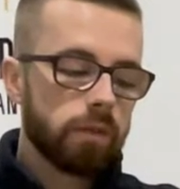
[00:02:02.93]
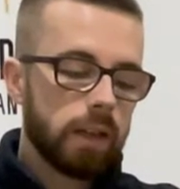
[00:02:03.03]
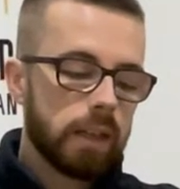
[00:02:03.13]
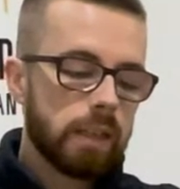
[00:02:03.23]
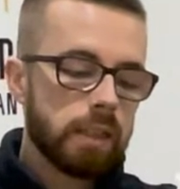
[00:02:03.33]

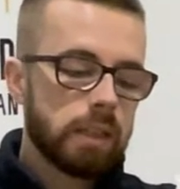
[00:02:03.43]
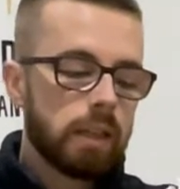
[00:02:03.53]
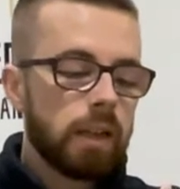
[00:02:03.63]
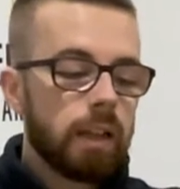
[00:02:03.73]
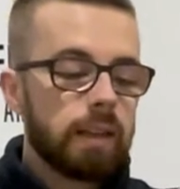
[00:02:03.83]
readings
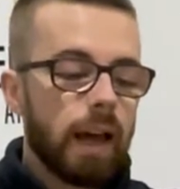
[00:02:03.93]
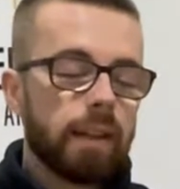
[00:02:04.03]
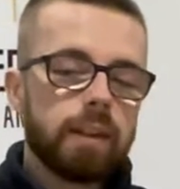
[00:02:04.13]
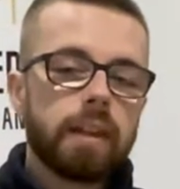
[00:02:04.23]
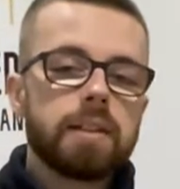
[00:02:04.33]
that
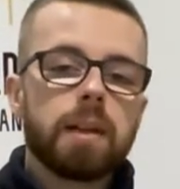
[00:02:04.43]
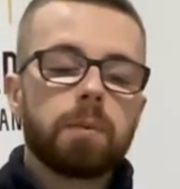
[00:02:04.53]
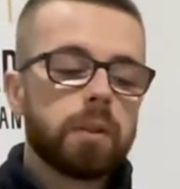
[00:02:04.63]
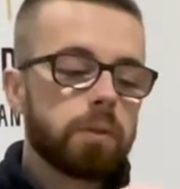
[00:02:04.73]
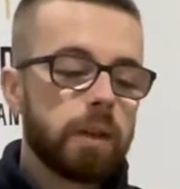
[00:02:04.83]
the
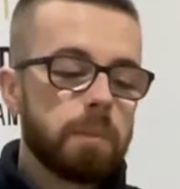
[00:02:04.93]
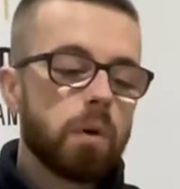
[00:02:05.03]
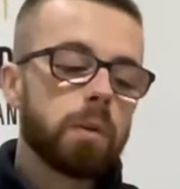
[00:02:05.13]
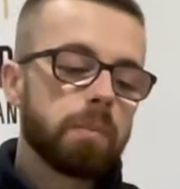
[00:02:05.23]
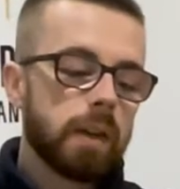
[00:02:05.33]
SDM120
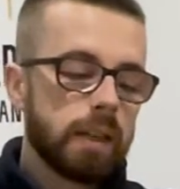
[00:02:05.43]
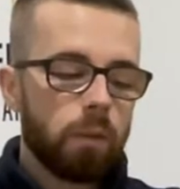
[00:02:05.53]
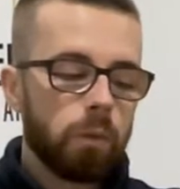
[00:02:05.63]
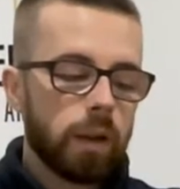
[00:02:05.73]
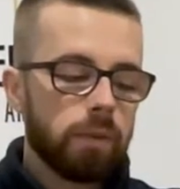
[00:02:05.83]
Mod Mid will
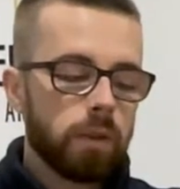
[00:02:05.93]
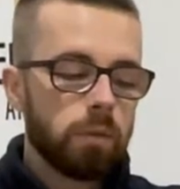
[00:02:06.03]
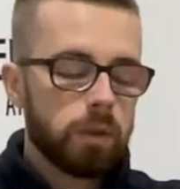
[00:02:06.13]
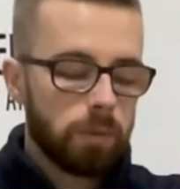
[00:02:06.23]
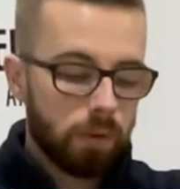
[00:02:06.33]
give you,
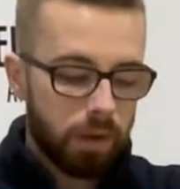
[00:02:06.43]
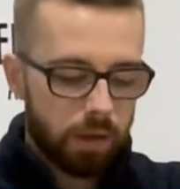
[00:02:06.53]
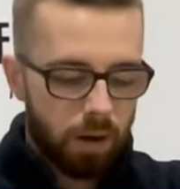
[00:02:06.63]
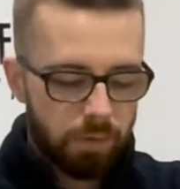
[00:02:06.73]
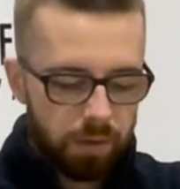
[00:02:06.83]
which we already
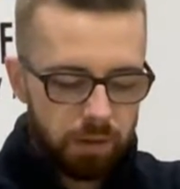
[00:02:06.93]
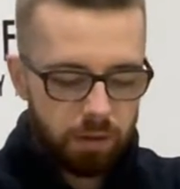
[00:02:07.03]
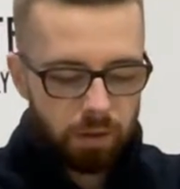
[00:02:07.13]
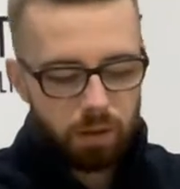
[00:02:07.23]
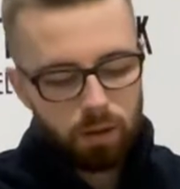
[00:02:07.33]
covered.
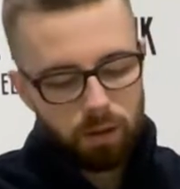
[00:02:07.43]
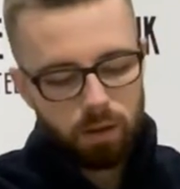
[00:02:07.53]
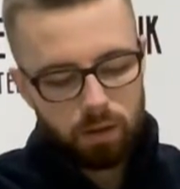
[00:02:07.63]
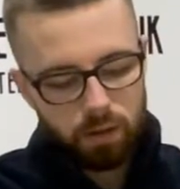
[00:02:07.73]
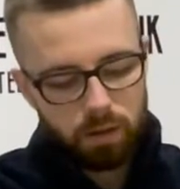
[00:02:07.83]

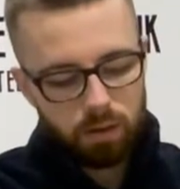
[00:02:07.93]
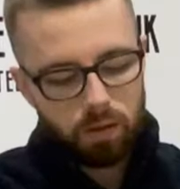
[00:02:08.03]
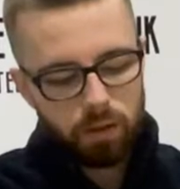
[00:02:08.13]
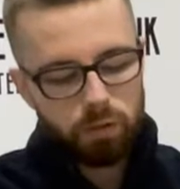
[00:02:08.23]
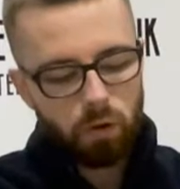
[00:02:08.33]

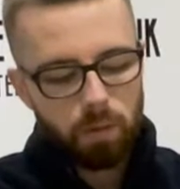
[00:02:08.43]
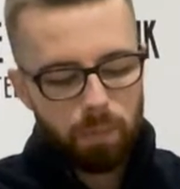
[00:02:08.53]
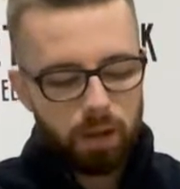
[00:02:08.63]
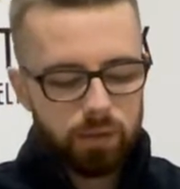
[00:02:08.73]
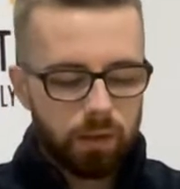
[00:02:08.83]
It's got the
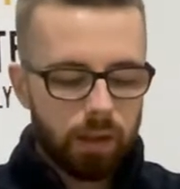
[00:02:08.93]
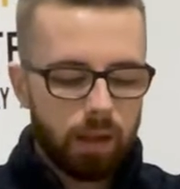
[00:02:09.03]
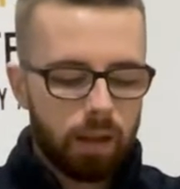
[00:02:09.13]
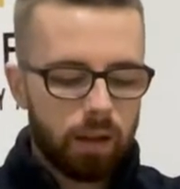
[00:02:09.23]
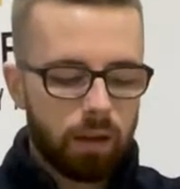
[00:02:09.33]
button
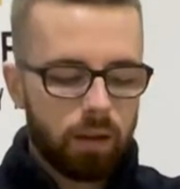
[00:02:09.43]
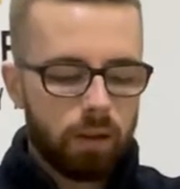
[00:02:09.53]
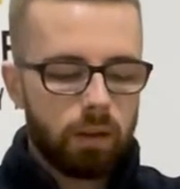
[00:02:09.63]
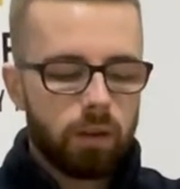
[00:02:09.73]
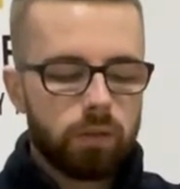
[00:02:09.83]
here
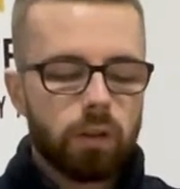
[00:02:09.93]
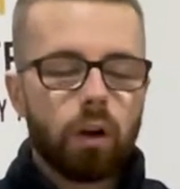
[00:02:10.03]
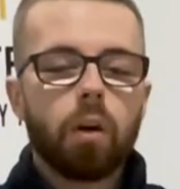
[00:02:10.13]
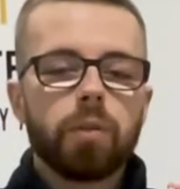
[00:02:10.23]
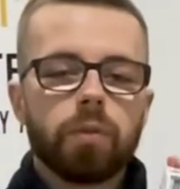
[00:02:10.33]
to
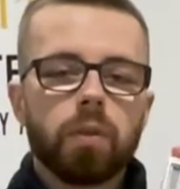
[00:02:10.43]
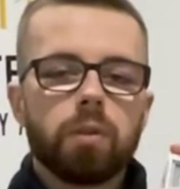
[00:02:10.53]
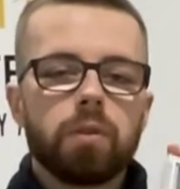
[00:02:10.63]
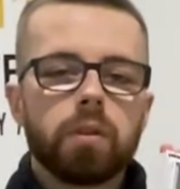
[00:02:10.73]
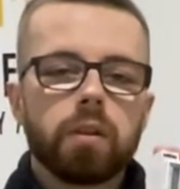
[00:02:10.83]
go
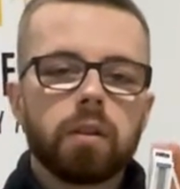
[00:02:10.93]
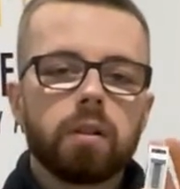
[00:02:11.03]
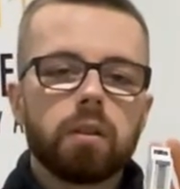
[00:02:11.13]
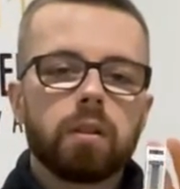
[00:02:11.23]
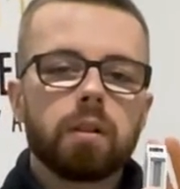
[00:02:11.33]
through
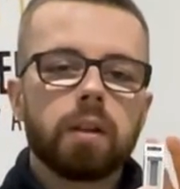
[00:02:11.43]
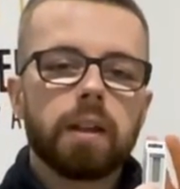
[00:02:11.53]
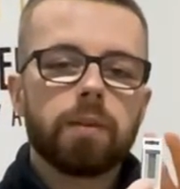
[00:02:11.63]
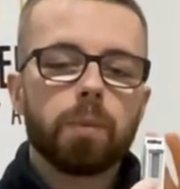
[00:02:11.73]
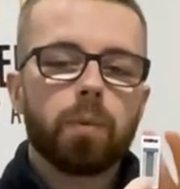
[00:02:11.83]
the
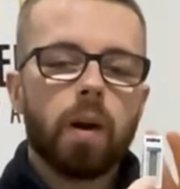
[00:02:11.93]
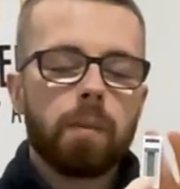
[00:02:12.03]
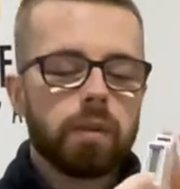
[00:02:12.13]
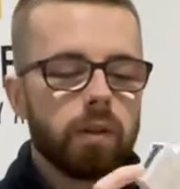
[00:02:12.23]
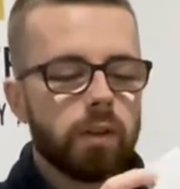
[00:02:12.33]
different
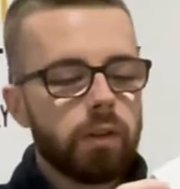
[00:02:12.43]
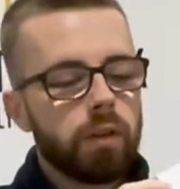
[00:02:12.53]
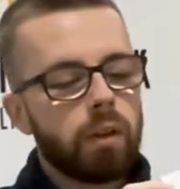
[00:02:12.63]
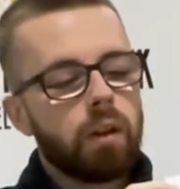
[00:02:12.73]
parameters.